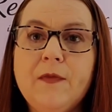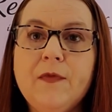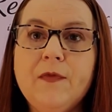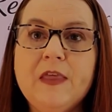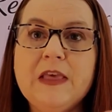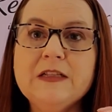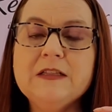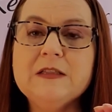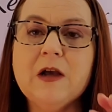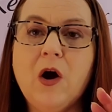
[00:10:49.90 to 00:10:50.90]

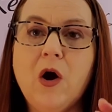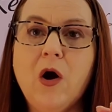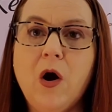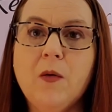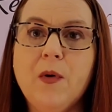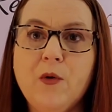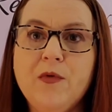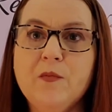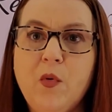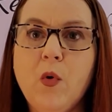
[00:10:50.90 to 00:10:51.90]
these are both
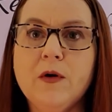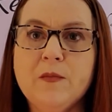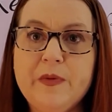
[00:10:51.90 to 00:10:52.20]
important.